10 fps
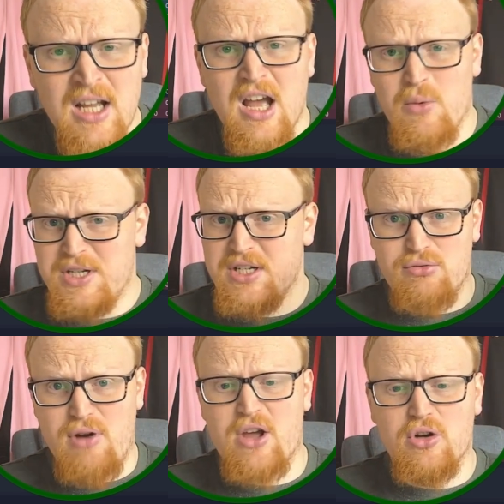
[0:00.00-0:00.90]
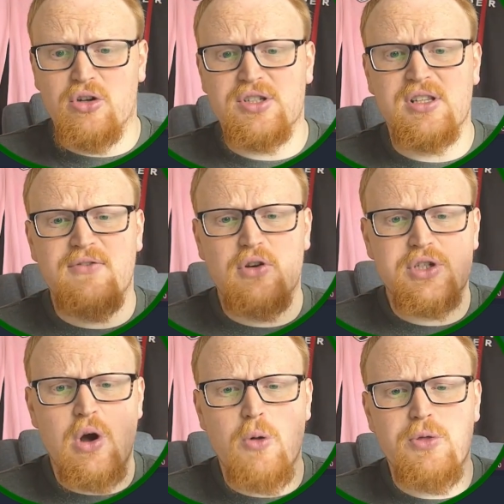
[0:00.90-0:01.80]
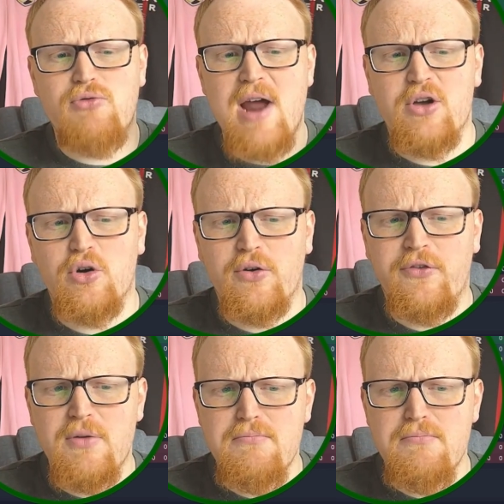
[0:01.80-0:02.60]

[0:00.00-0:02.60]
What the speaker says: which is the record. They've also hold the record for the